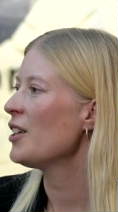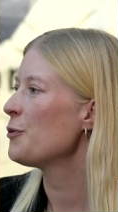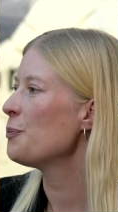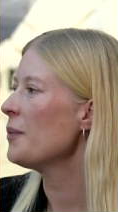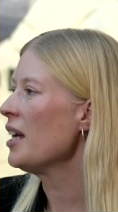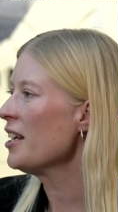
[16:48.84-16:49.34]

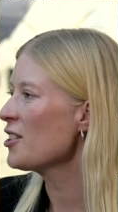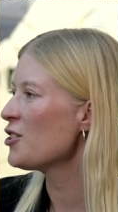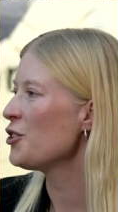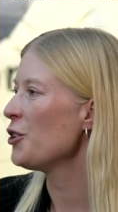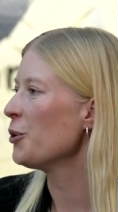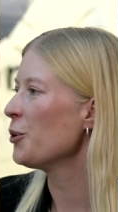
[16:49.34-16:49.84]
It
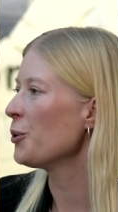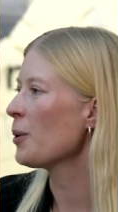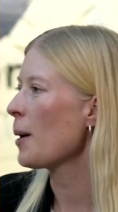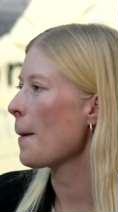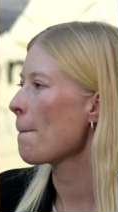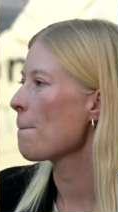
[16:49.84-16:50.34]
makes you
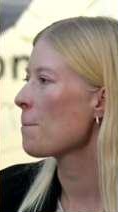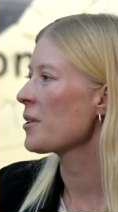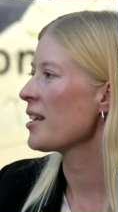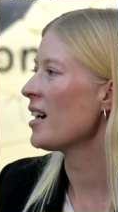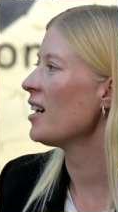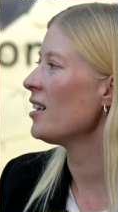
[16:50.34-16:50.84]

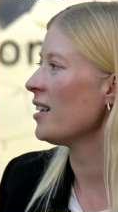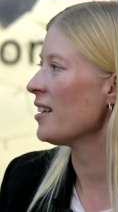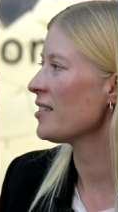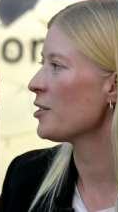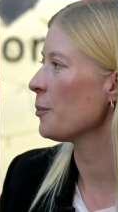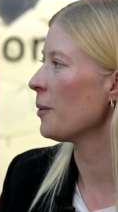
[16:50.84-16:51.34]
care
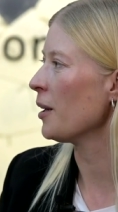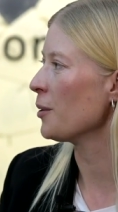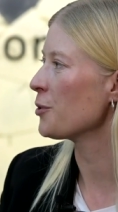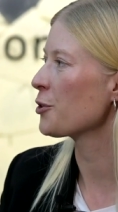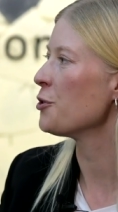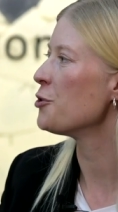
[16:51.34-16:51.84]
less
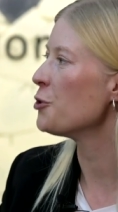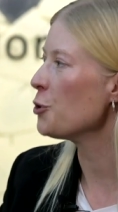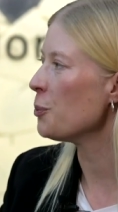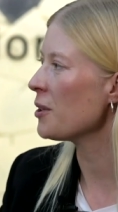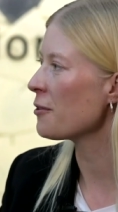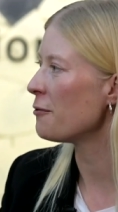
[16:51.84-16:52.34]
about
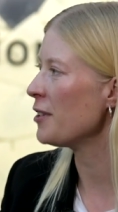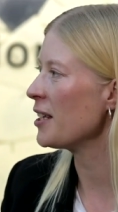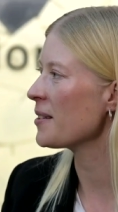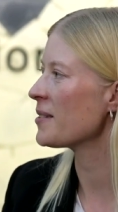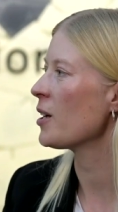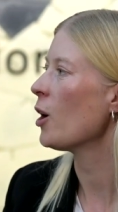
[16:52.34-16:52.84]
consuming
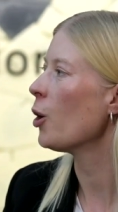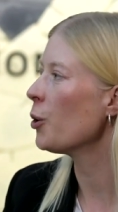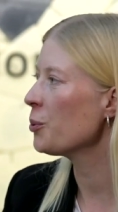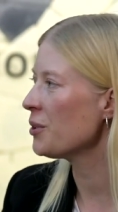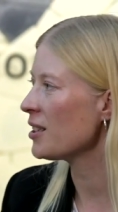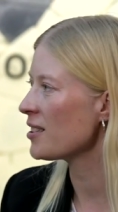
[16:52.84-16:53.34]
things,
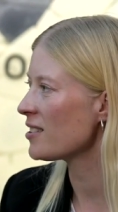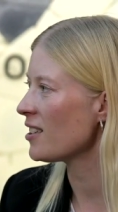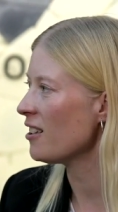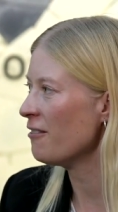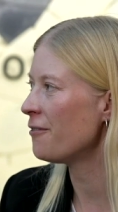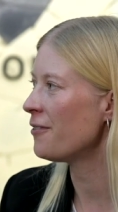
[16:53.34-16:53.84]
owning
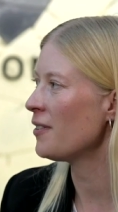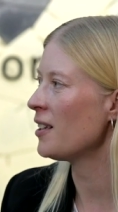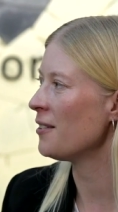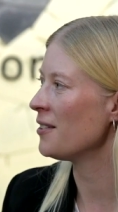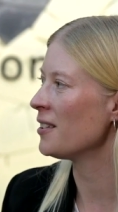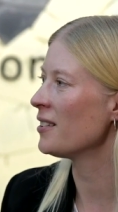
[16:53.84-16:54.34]
stuff,
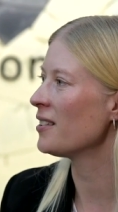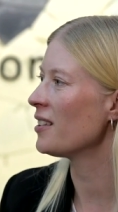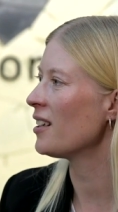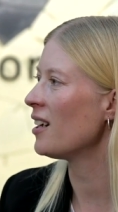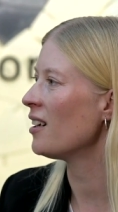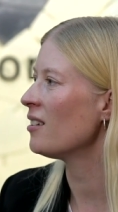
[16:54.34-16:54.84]
and
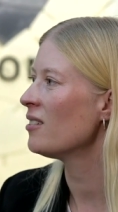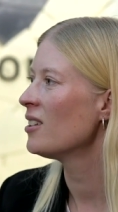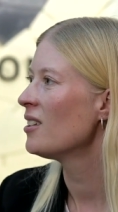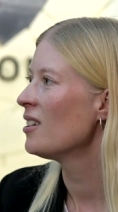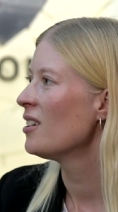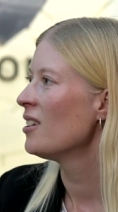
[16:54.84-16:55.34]
uh,
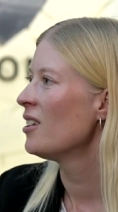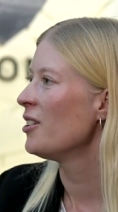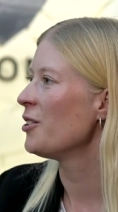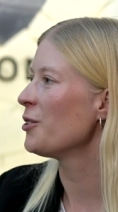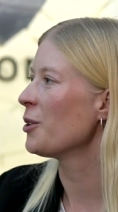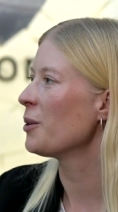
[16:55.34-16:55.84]

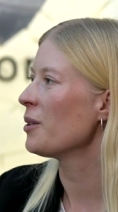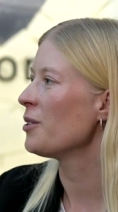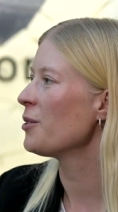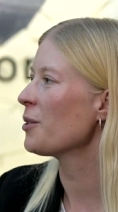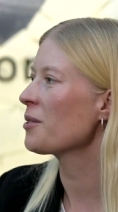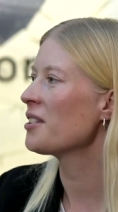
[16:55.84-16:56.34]
you know
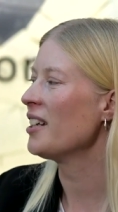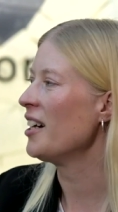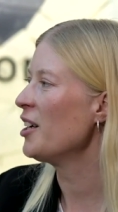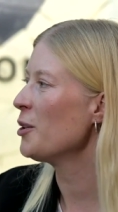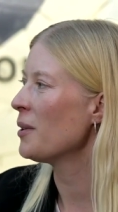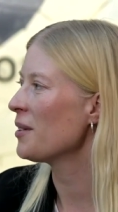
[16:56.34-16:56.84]
you don't
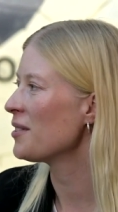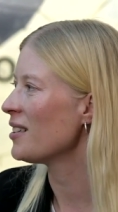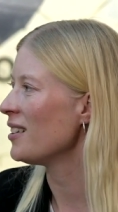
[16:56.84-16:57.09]
care about